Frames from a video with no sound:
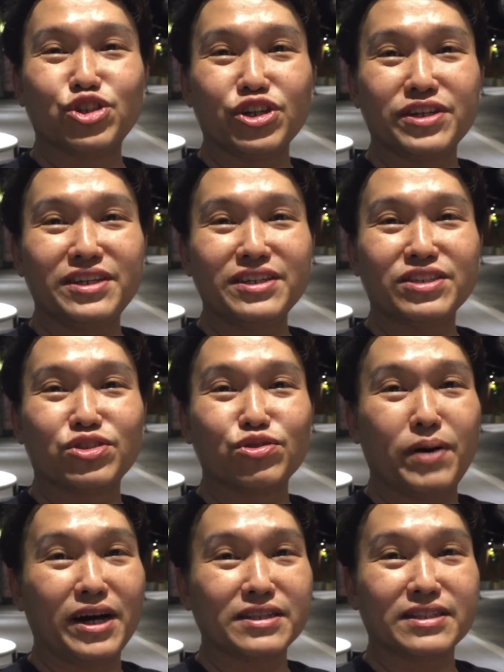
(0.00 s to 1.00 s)
journeys to
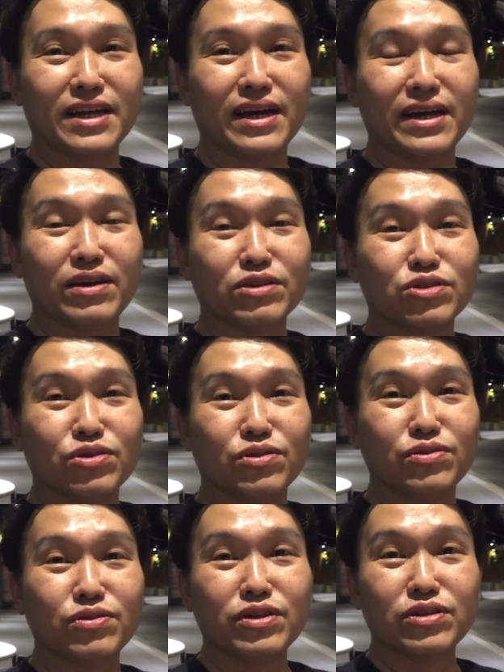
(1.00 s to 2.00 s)
Bangsar and
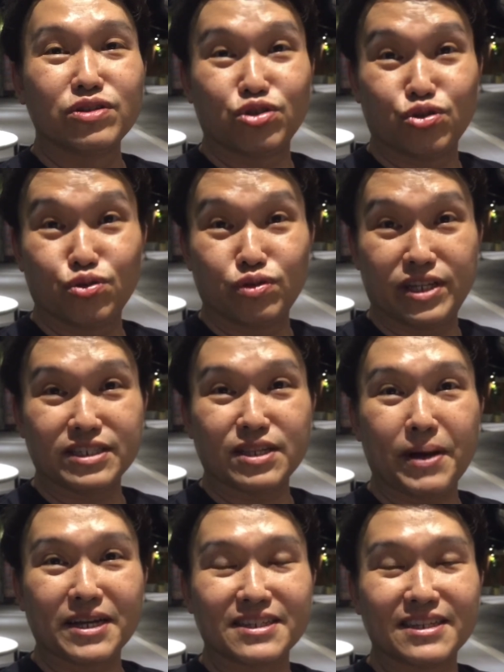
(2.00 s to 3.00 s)
also to
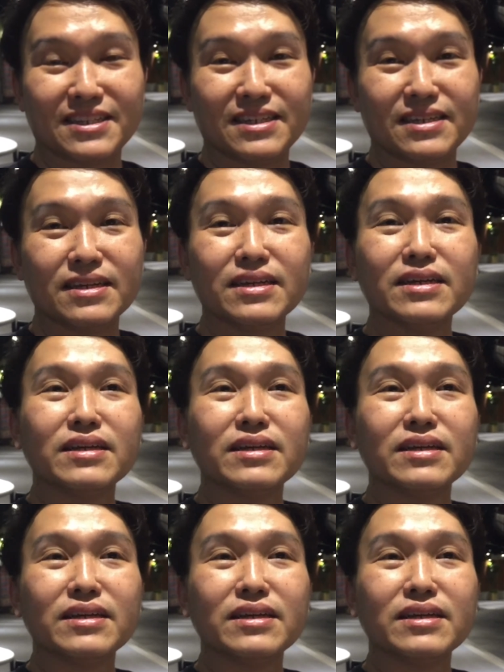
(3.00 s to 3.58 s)
Desa Park City,